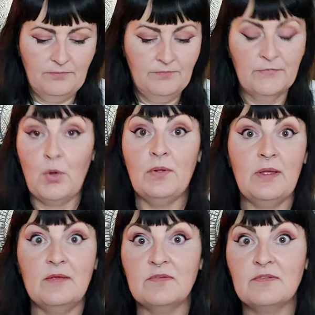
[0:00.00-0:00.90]
No,
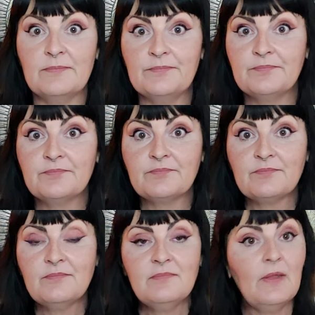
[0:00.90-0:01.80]
yes.
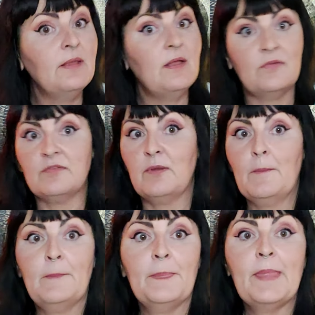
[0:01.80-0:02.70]
Yes,
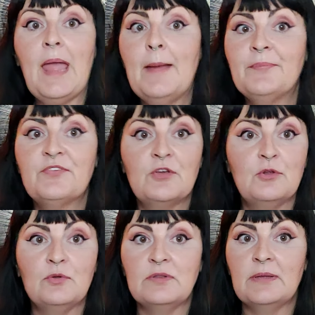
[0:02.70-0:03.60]

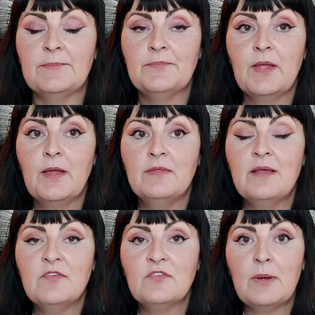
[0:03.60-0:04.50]
absolutely.
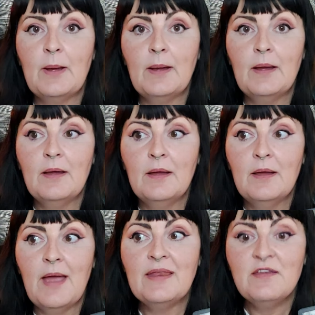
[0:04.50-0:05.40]
There's
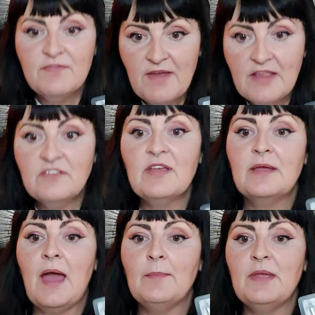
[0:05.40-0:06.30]
an event
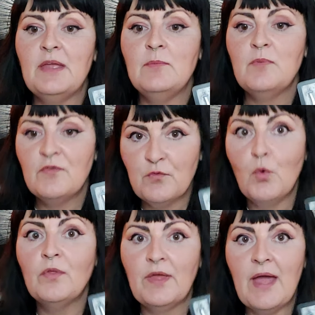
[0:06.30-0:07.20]
coming in
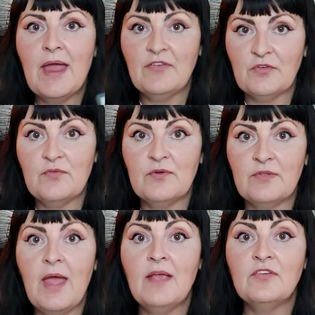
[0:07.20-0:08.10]
before the Ace of,
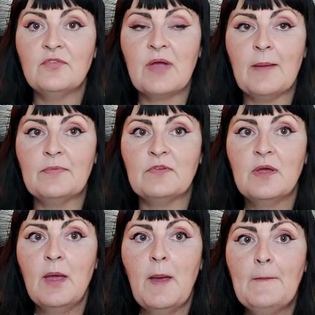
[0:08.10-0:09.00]
the Ace of Cups.
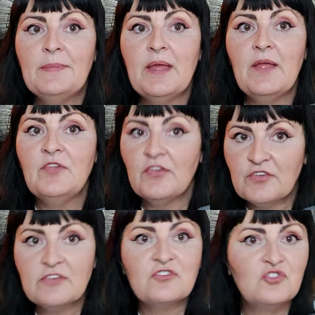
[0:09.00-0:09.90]
They,
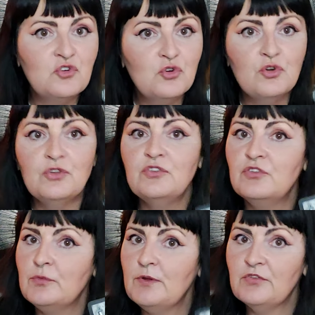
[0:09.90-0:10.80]
this is too good
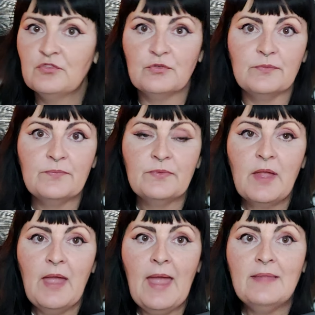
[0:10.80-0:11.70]
to be true.
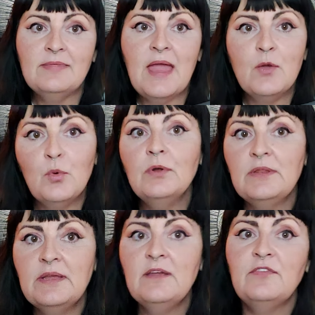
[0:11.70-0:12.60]
And they will
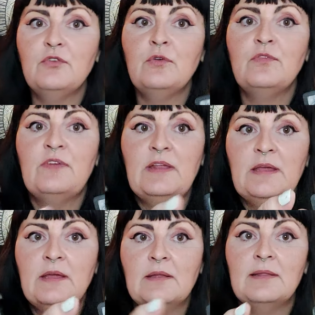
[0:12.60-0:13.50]
leave you
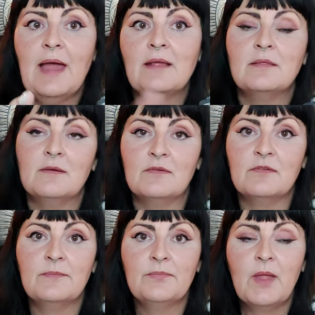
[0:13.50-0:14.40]
feeling like
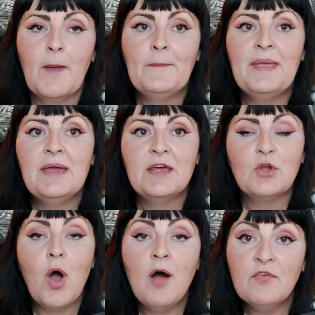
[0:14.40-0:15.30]
this. Be it
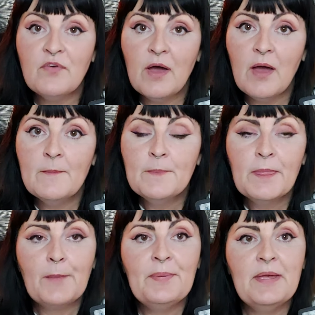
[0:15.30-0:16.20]
an offer,
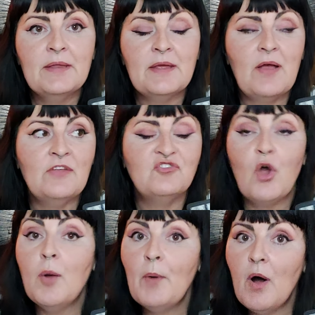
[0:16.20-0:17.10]
be it a
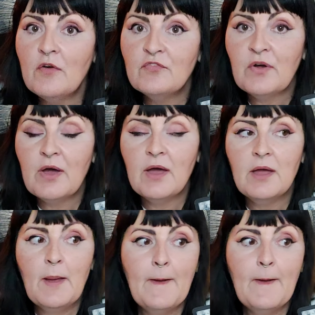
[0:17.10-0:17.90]
job offer,